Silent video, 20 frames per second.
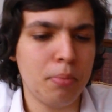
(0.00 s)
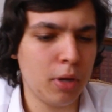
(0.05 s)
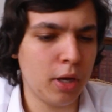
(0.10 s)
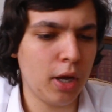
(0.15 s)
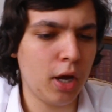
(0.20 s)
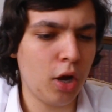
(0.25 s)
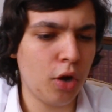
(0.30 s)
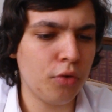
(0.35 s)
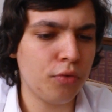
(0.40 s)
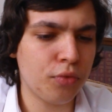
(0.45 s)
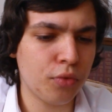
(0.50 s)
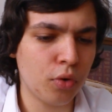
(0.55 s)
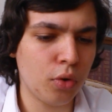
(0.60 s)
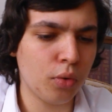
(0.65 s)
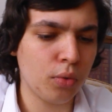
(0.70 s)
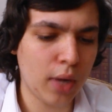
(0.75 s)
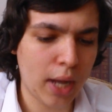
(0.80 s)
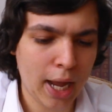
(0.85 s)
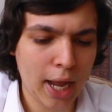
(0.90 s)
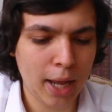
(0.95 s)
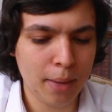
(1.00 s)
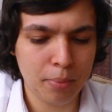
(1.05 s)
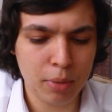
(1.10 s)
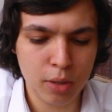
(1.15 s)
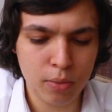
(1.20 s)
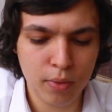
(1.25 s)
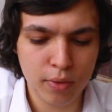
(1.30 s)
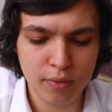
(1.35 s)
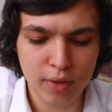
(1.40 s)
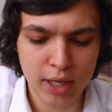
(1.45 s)
But overall,
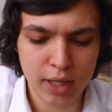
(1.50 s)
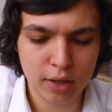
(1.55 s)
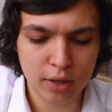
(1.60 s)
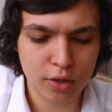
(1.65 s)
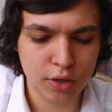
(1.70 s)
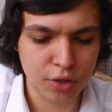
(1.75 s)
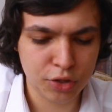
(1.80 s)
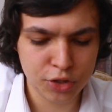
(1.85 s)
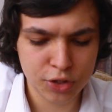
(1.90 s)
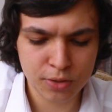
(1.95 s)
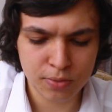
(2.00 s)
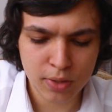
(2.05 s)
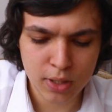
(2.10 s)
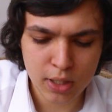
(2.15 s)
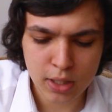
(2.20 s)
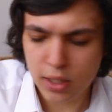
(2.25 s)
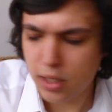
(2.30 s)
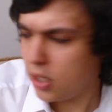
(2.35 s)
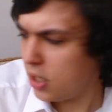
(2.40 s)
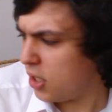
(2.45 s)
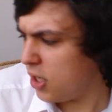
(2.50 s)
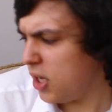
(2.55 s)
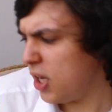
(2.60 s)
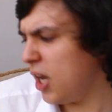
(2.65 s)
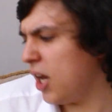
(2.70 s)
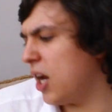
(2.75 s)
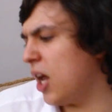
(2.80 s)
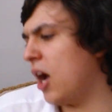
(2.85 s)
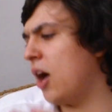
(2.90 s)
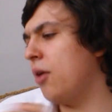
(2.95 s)
happy with it, because
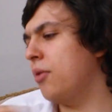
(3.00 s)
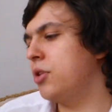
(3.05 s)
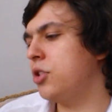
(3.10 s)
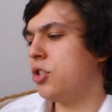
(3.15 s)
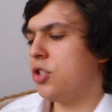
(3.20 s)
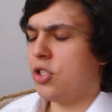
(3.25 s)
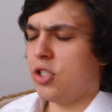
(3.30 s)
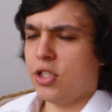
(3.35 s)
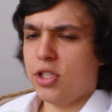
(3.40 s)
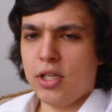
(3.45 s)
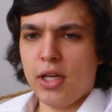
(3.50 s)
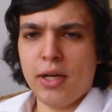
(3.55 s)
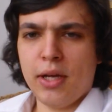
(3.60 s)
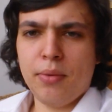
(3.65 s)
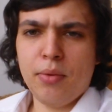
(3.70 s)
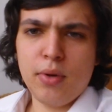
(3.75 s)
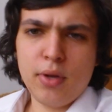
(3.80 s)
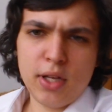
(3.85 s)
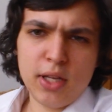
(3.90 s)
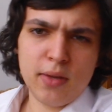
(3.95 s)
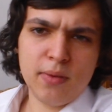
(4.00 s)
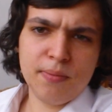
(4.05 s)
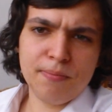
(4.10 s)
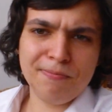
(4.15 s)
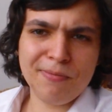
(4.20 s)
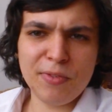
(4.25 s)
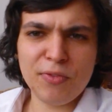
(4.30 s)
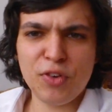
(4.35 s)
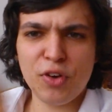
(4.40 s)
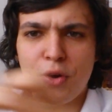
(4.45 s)
you know, it's just like, well,
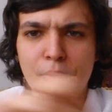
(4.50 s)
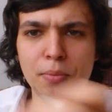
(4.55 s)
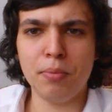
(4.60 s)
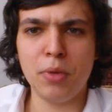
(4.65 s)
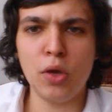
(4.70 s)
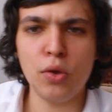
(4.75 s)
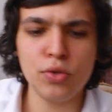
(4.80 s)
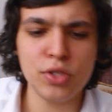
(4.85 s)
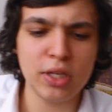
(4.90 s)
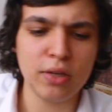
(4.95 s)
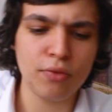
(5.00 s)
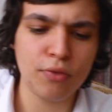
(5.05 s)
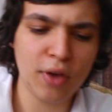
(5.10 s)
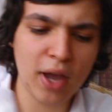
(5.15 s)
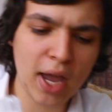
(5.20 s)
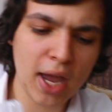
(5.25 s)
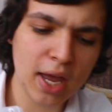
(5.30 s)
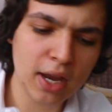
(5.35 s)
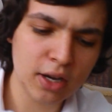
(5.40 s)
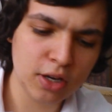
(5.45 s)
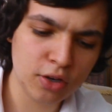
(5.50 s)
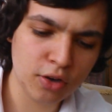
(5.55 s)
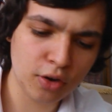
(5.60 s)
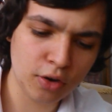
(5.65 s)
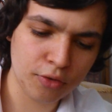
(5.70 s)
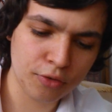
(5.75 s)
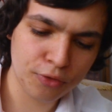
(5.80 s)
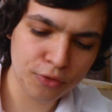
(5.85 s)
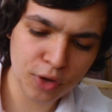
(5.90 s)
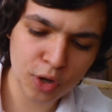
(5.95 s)
if you're a music fan and
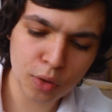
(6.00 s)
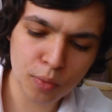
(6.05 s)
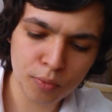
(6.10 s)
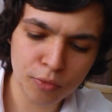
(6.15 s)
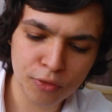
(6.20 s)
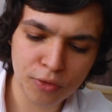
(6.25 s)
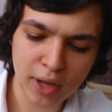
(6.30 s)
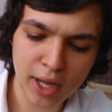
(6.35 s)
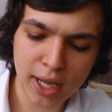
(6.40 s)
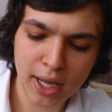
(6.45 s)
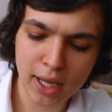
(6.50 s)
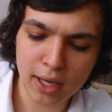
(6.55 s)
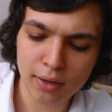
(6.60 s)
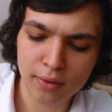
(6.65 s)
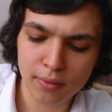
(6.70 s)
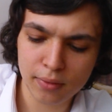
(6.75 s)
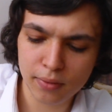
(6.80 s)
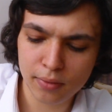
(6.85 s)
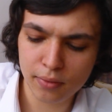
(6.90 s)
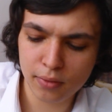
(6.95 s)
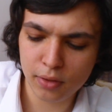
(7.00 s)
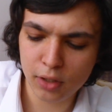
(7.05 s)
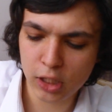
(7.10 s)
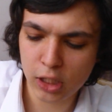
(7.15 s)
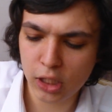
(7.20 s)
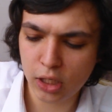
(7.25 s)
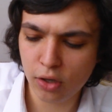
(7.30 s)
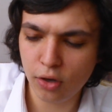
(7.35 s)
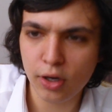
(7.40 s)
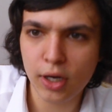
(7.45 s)
you're a film fan, you
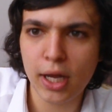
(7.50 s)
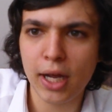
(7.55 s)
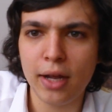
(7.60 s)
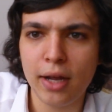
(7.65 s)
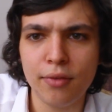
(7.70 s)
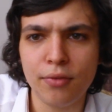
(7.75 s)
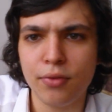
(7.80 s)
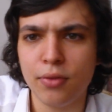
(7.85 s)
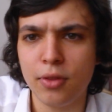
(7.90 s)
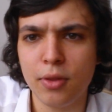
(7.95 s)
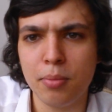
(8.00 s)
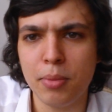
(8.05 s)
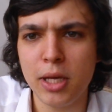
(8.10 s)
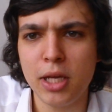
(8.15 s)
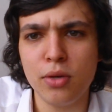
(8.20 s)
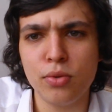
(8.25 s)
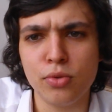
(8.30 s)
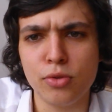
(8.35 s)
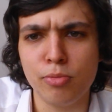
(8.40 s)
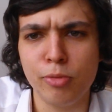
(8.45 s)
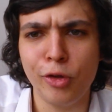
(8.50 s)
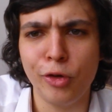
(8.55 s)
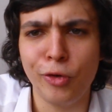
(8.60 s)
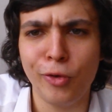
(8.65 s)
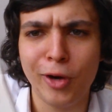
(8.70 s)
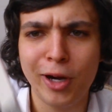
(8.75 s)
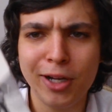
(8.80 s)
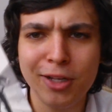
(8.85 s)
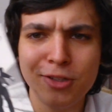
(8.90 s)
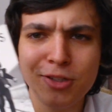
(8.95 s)
gotta have the Beatles
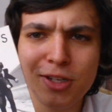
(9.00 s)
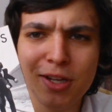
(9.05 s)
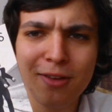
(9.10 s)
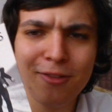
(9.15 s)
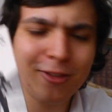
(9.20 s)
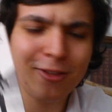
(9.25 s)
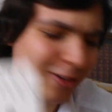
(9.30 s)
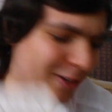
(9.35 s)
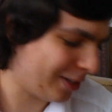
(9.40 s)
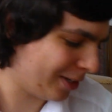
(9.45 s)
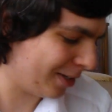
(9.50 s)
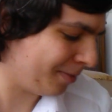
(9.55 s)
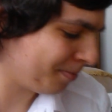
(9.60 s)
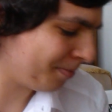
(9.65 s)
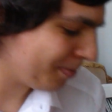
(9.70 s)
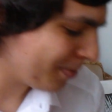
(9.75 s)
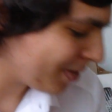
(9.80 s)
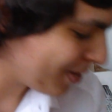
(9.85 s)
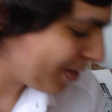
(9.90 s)
Blu-rays, definitely.